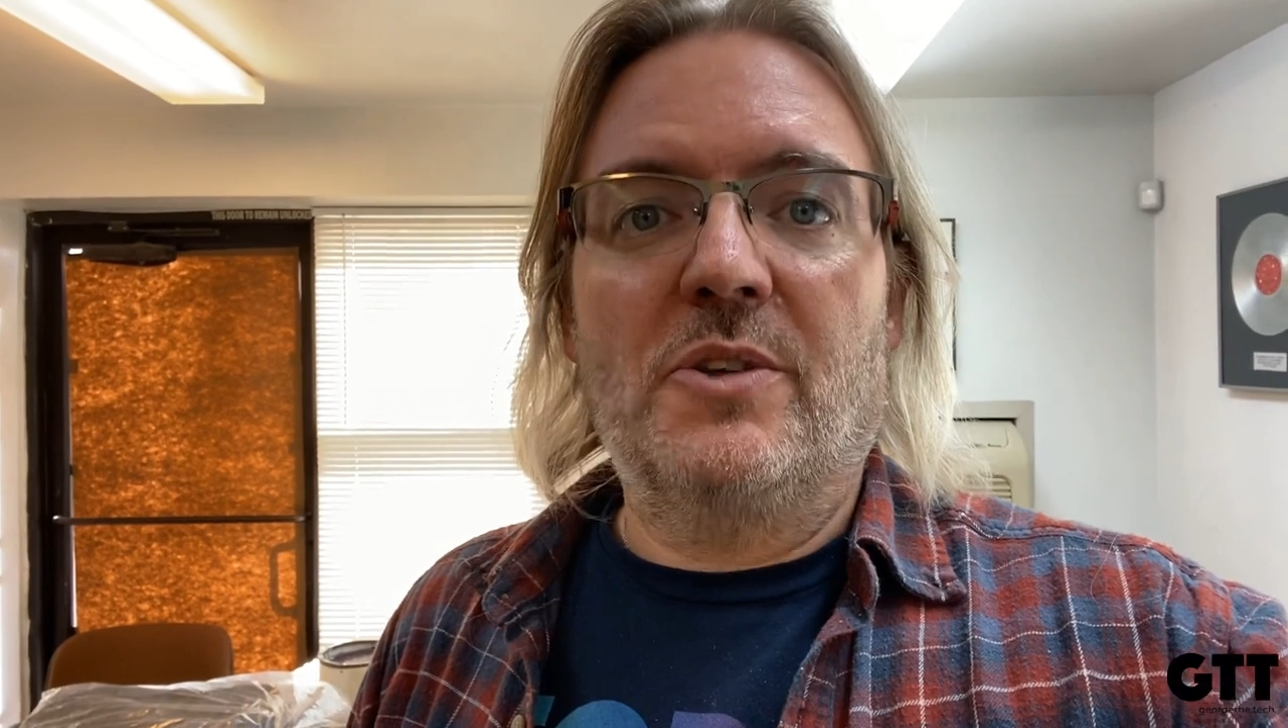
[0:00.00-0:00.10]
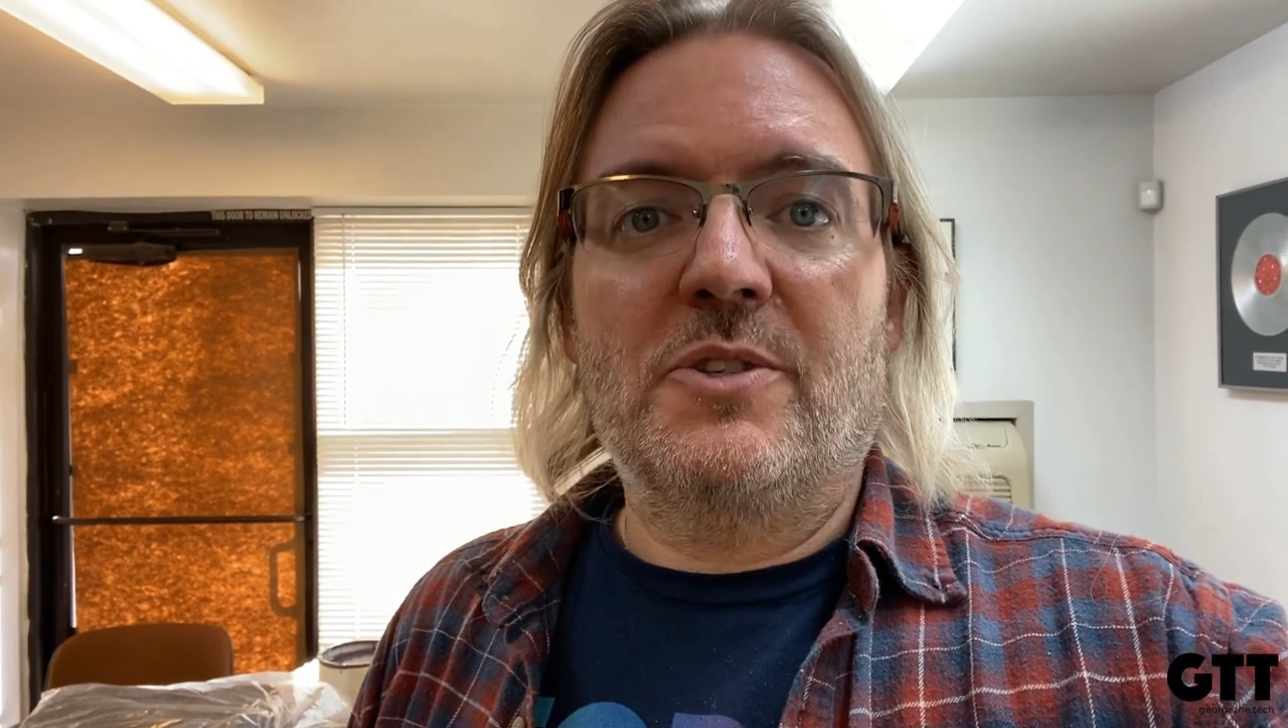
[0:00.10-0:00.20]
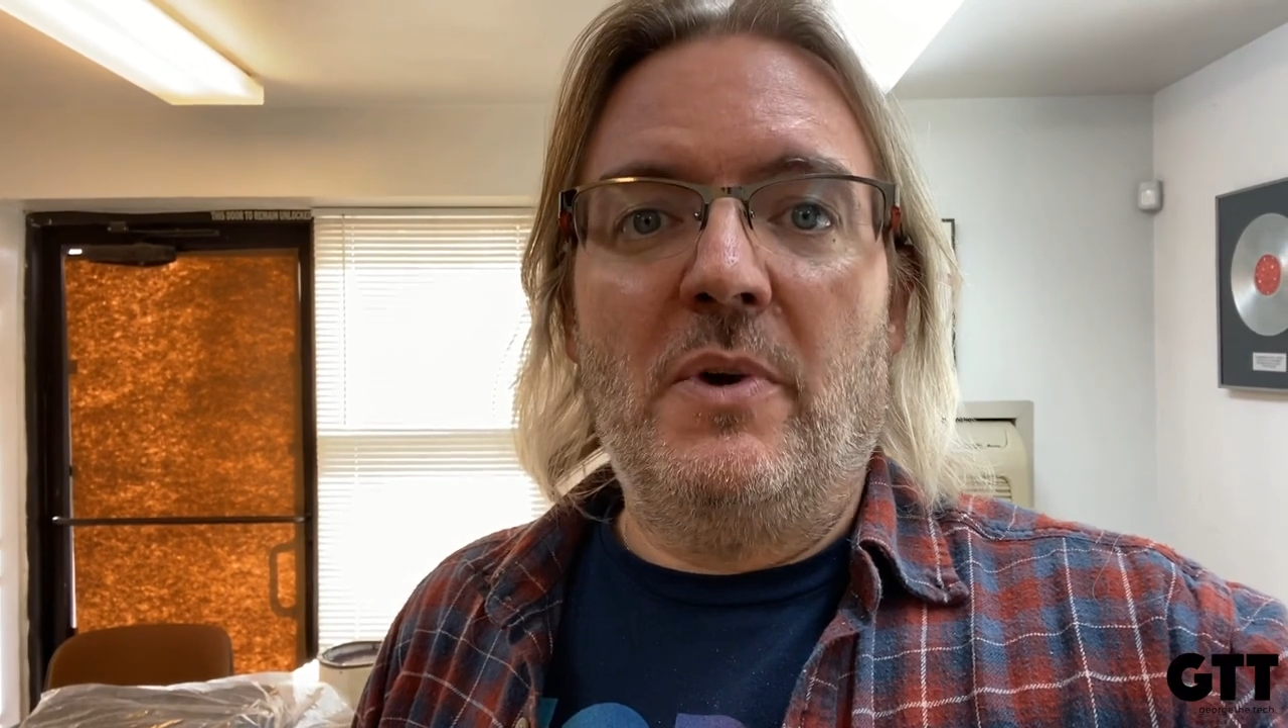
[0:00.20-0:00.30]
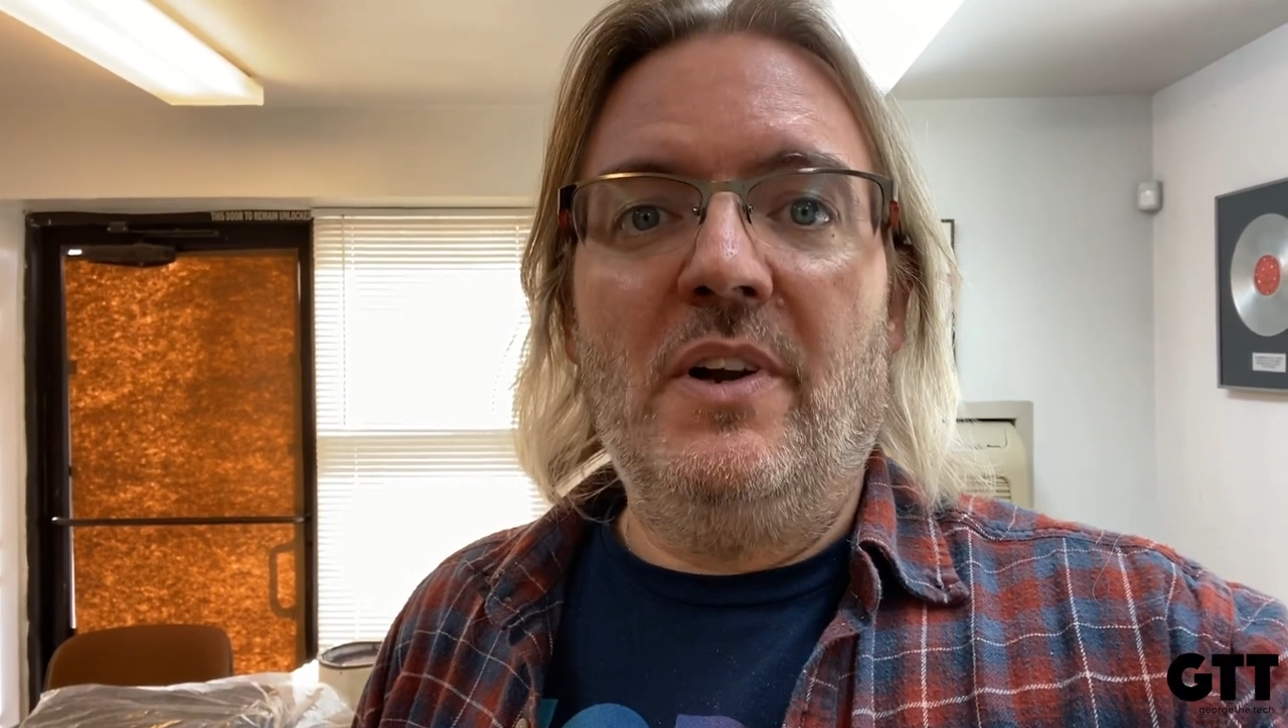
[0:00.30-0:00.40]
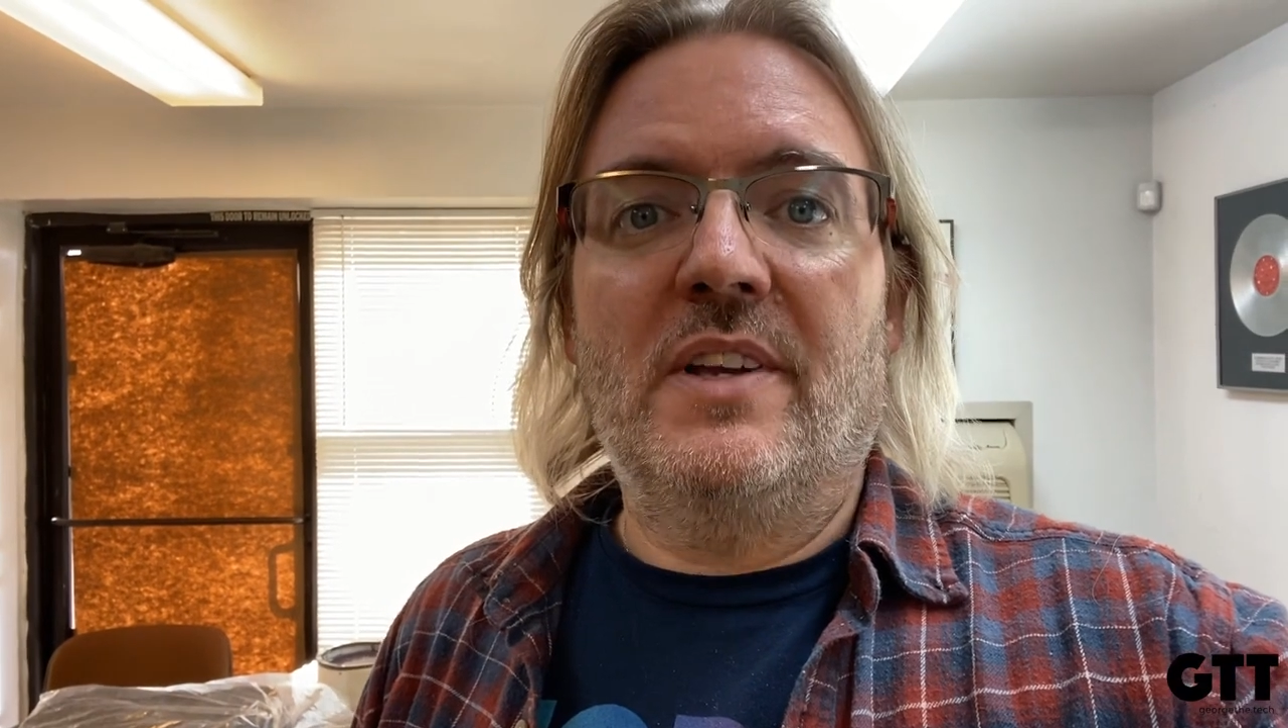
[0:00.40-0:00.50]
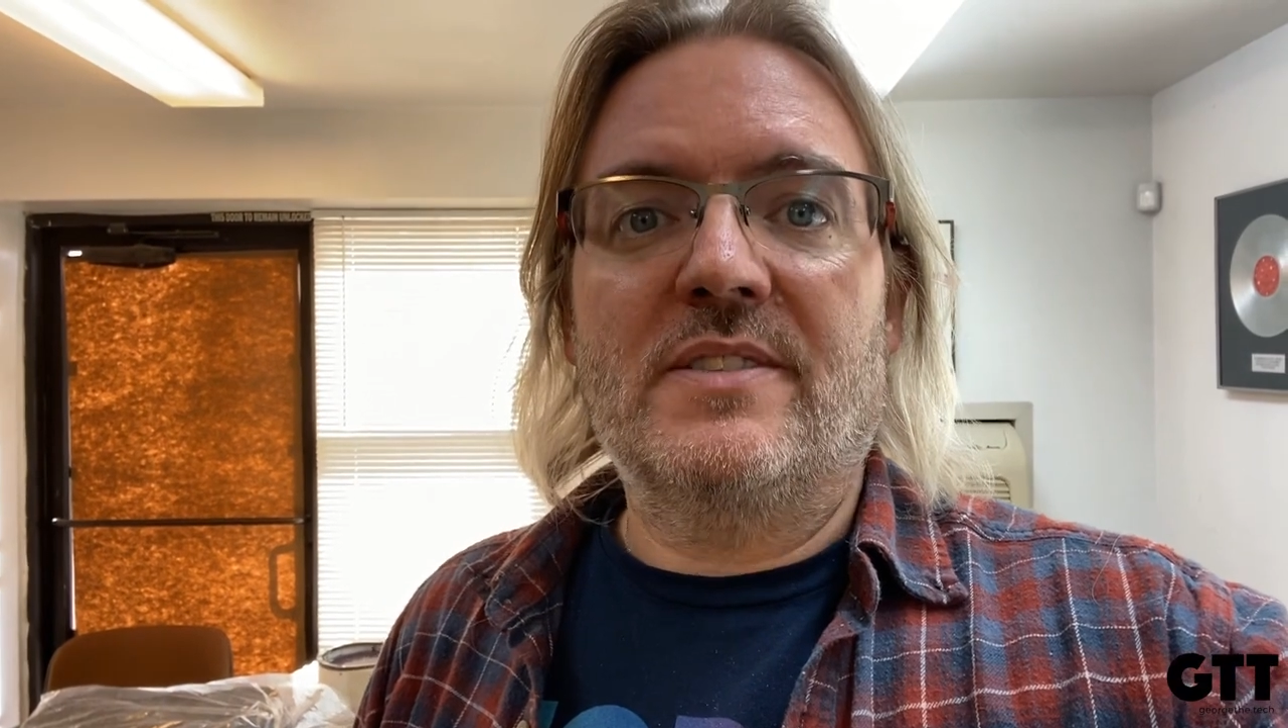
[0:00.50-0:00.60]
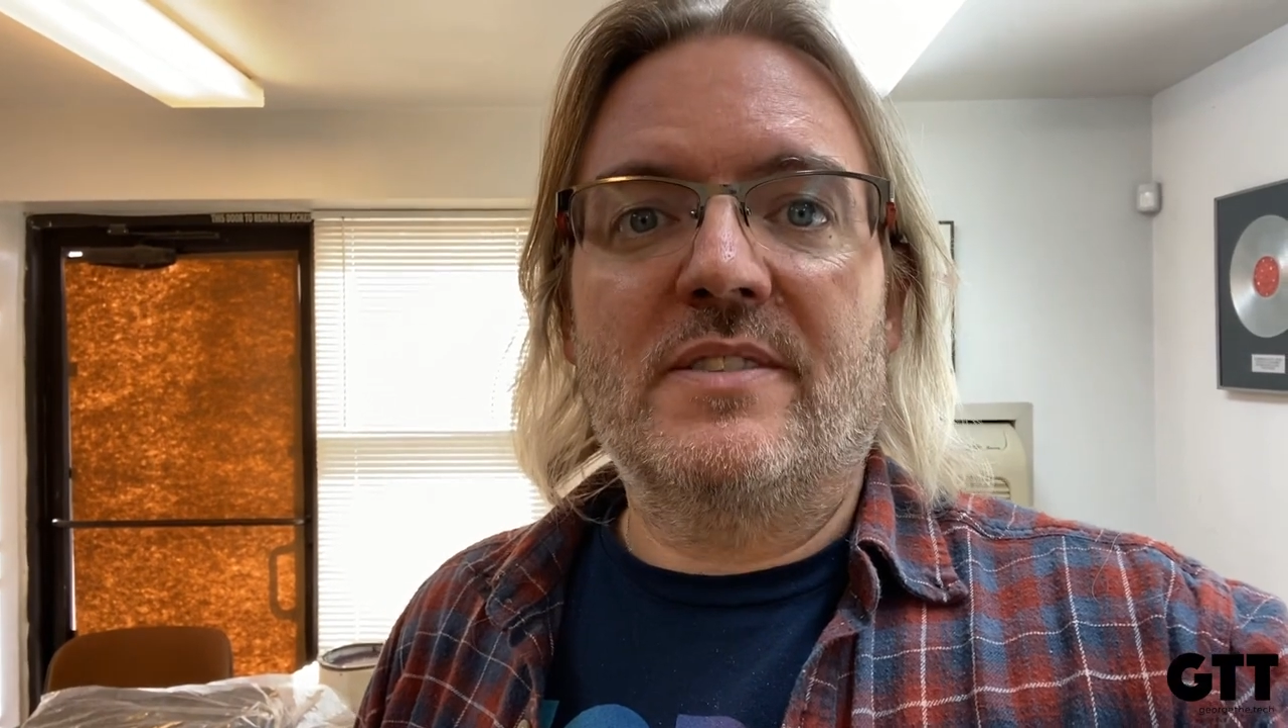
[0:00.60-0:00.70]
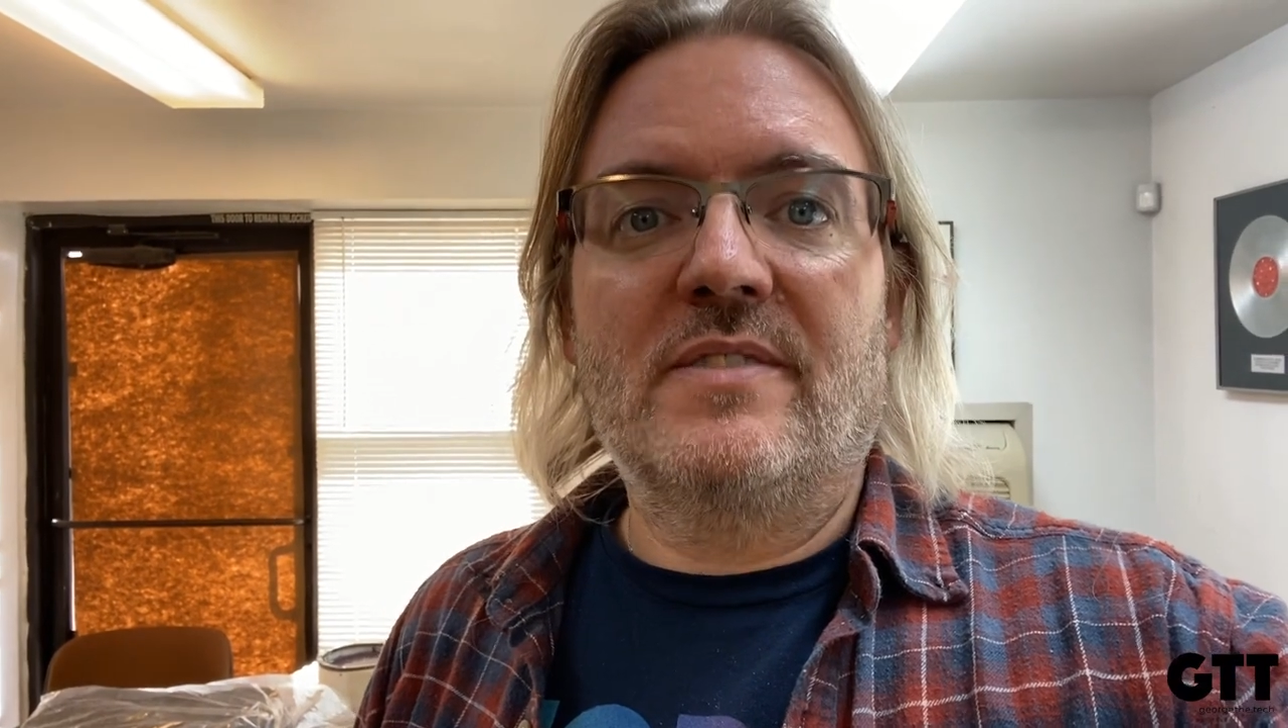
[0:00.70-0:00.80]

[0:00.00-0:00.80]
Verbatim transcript: experience.